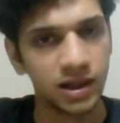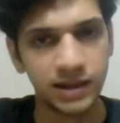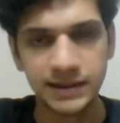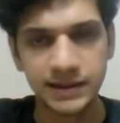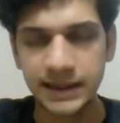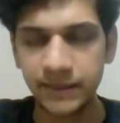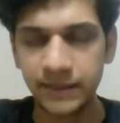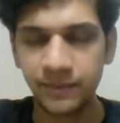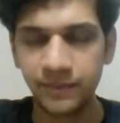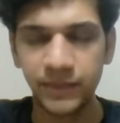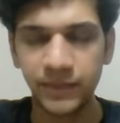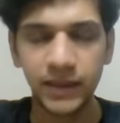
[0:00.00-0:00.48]

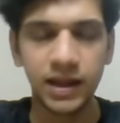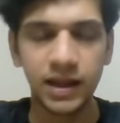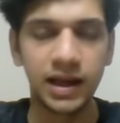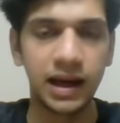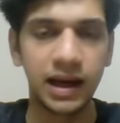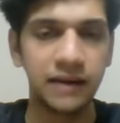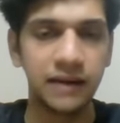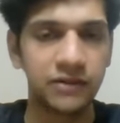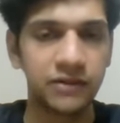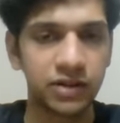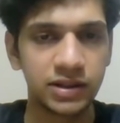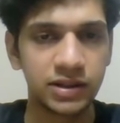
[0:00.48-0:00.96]
See,
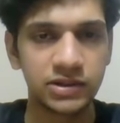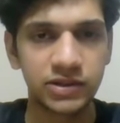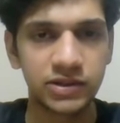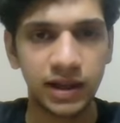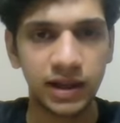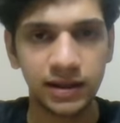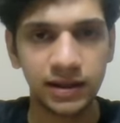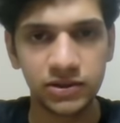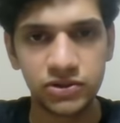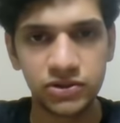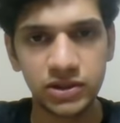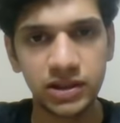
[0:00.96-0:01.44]
everyone's
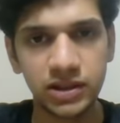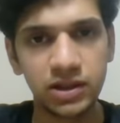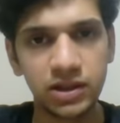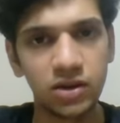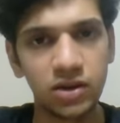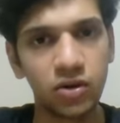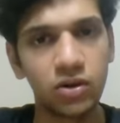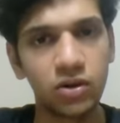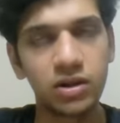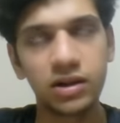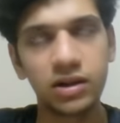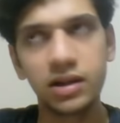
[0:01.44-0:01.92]
strategy,
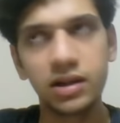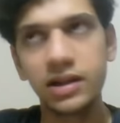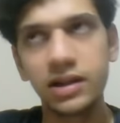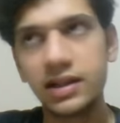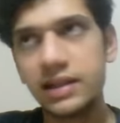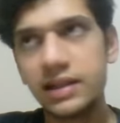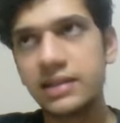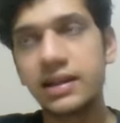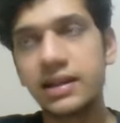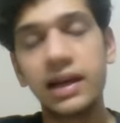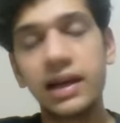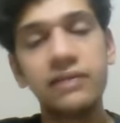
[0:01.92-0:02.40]
or
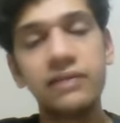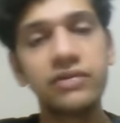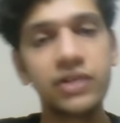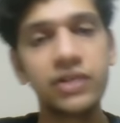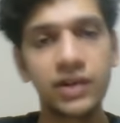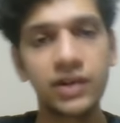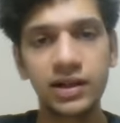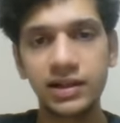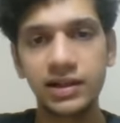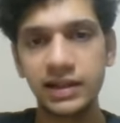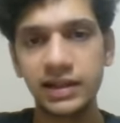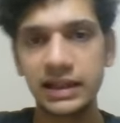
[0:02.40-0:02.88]
at least
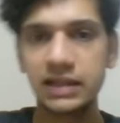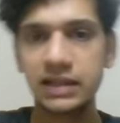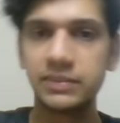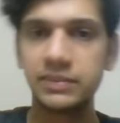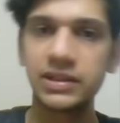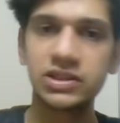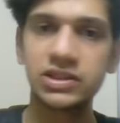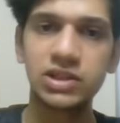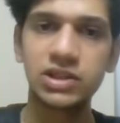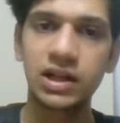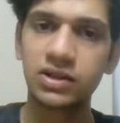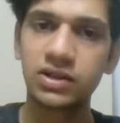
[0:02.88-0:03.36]
everyone in
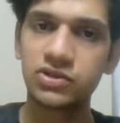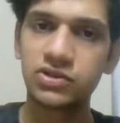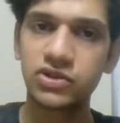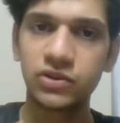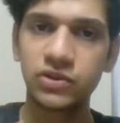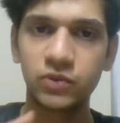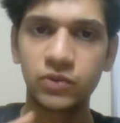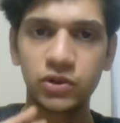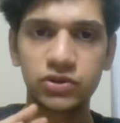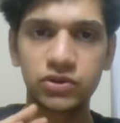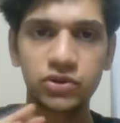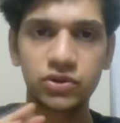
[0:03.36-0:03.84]
TTP's
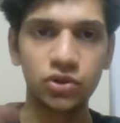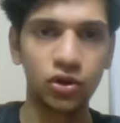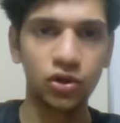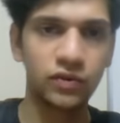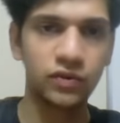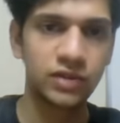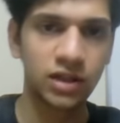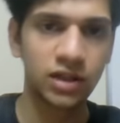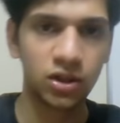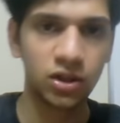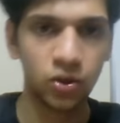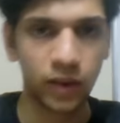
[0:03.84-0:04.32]
strategy, was to go
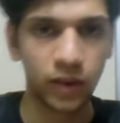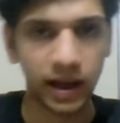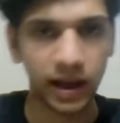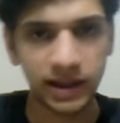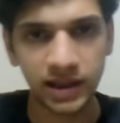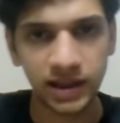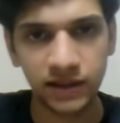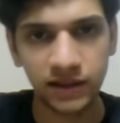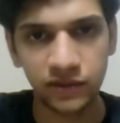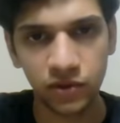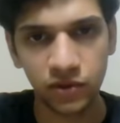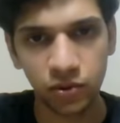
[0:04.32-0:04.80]
for the
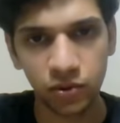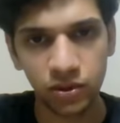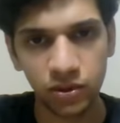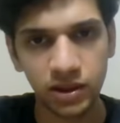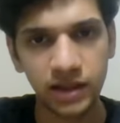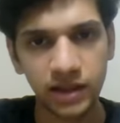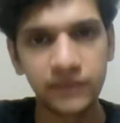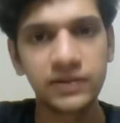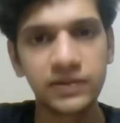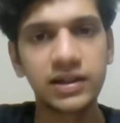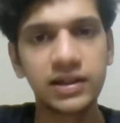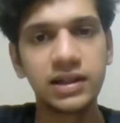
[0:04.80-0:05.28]
low-hanging fruit.
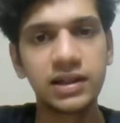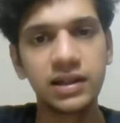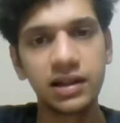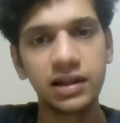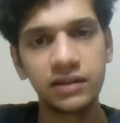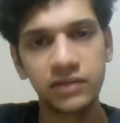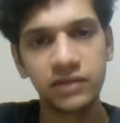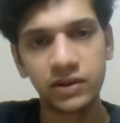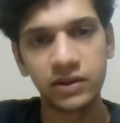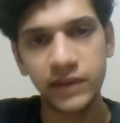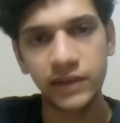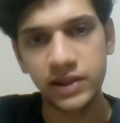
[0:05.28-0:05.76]

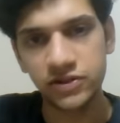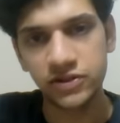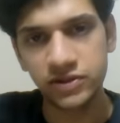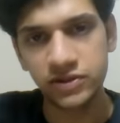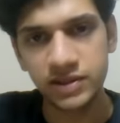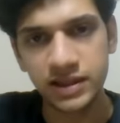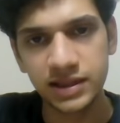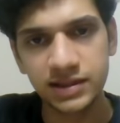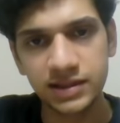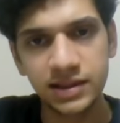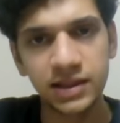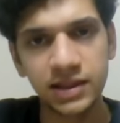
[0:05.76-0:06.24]
If a question
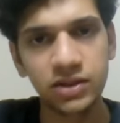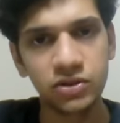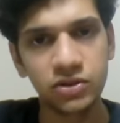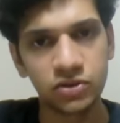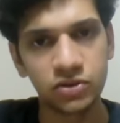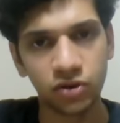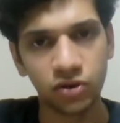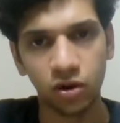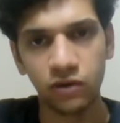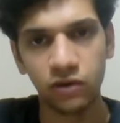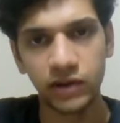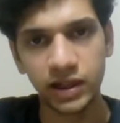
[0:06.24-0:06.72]
is easy, you
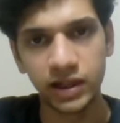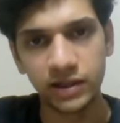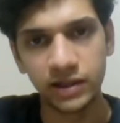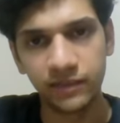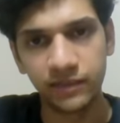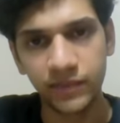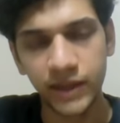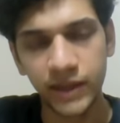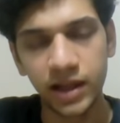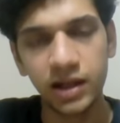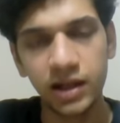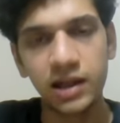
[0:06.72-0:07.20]
solve it.
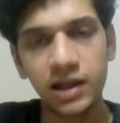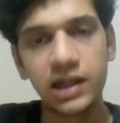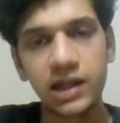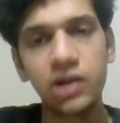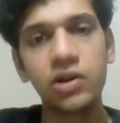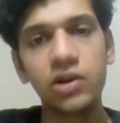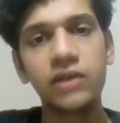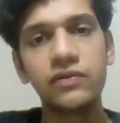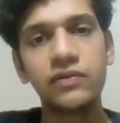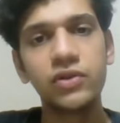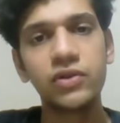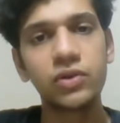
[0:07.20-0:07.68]

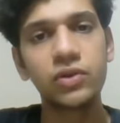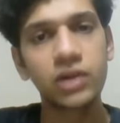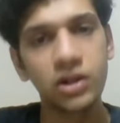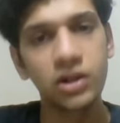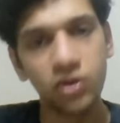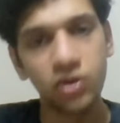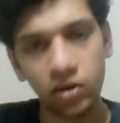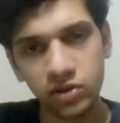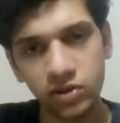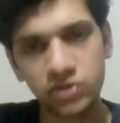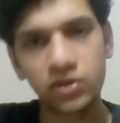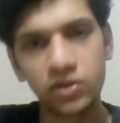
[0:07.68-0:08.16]
Now, if you
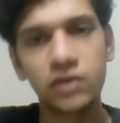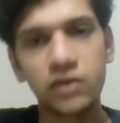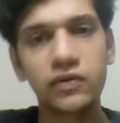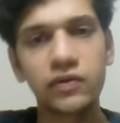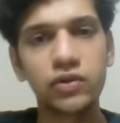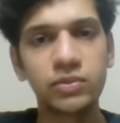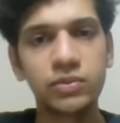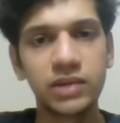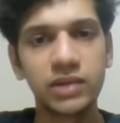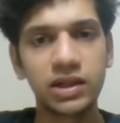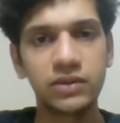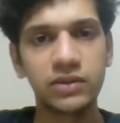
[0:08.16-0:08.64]
cannot solve
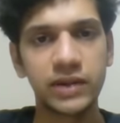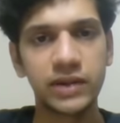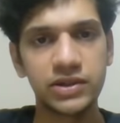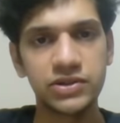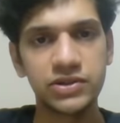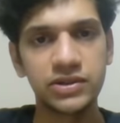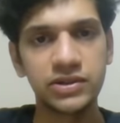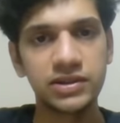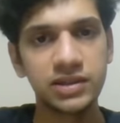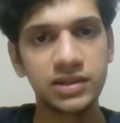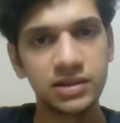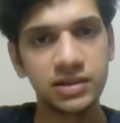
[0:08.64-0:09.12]
too many
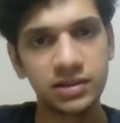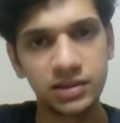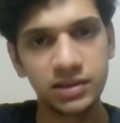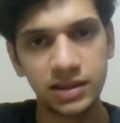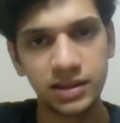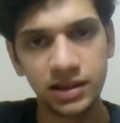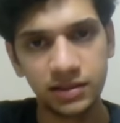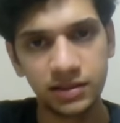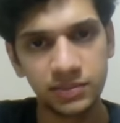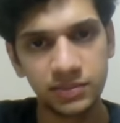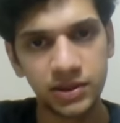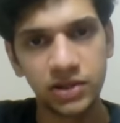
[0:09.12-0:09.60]
questions in
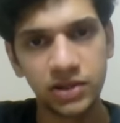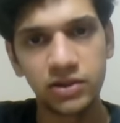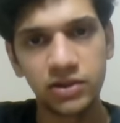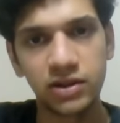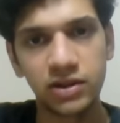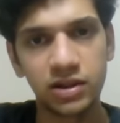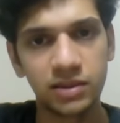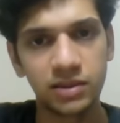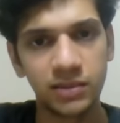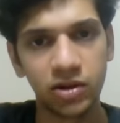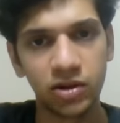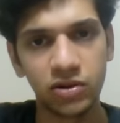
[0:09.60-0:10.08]
a
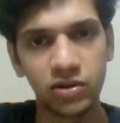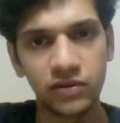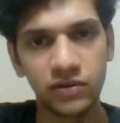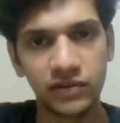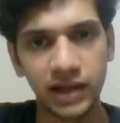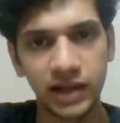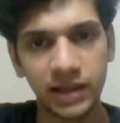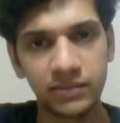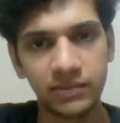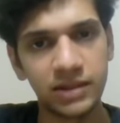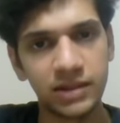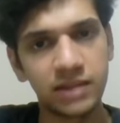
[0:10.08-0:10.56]
particular amount of
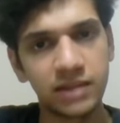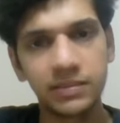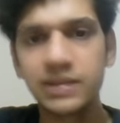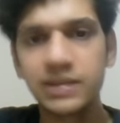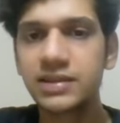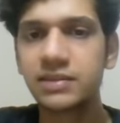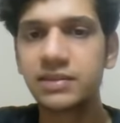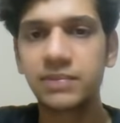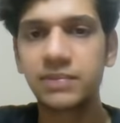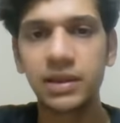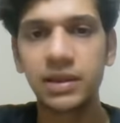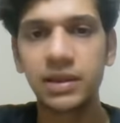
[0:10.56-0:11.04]
time, that means the